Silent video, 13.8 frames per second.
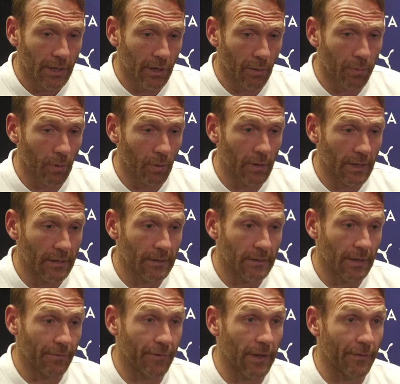you know, but
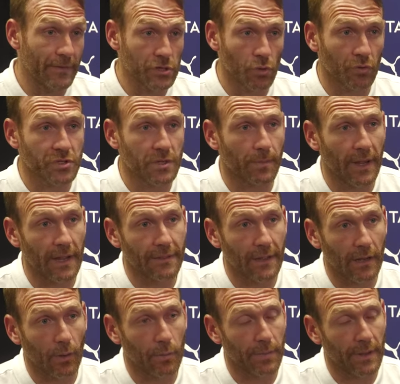if it's not to be,
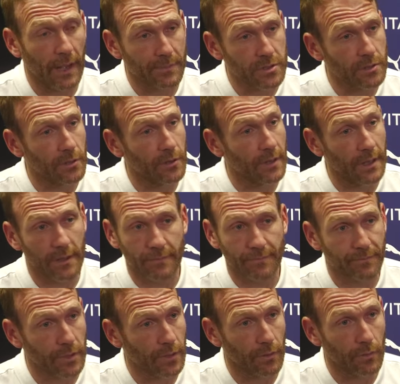then I would be absolutely,
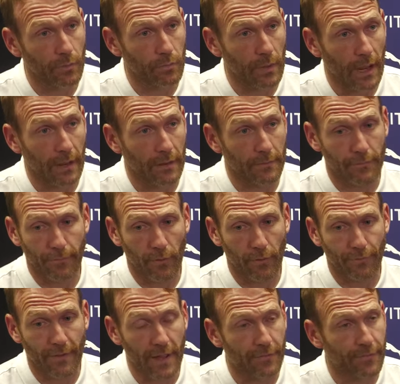you know, full
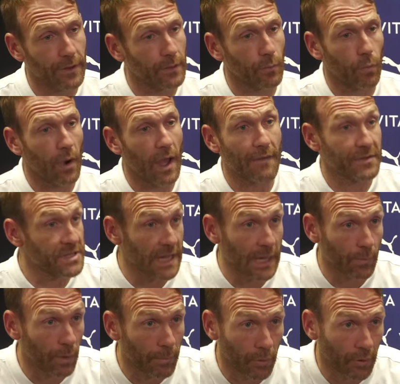of faith in whatever
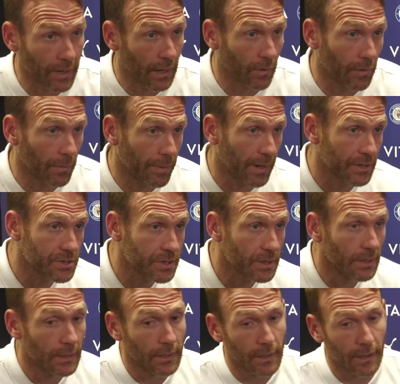team we're putting out on the pitch.
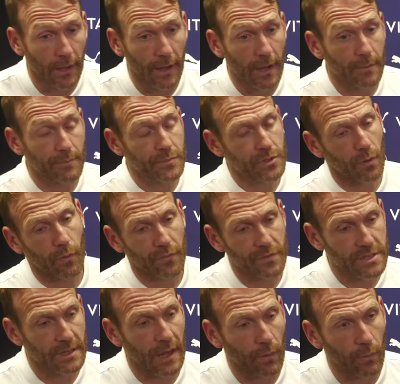So
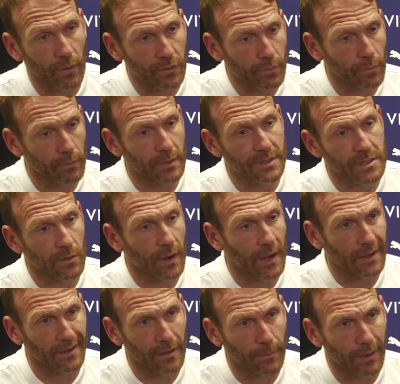obviously that one's probably still
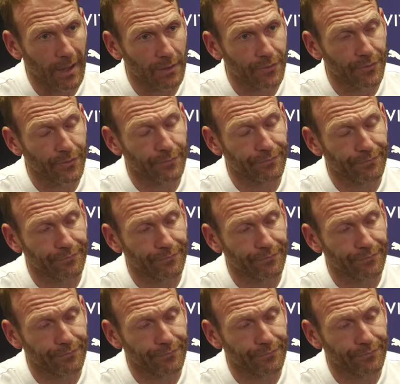hanging in the balance.